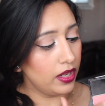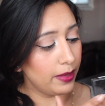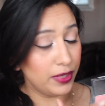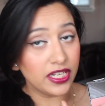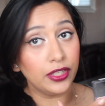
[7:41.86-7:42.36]

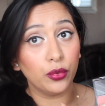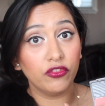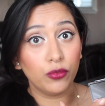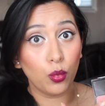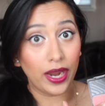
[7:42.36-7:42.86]
Let me tell you,
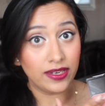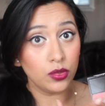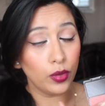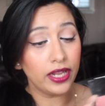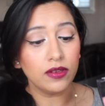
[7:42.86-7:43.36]
Wet
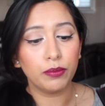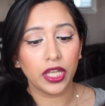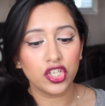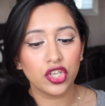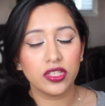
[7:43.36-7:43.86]
n Wild
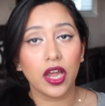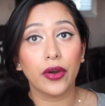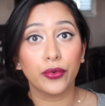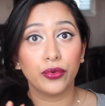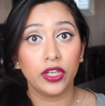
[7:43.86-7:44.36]
blushes
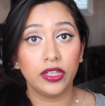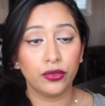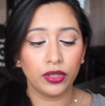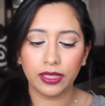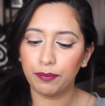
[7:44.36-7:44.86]
are
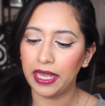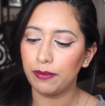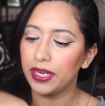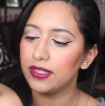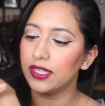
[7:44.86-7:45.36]
really, really
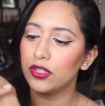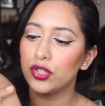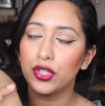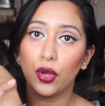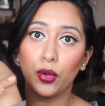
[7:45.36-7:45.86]
pigmented.
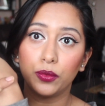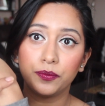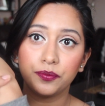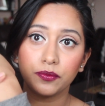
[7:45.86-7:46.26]
So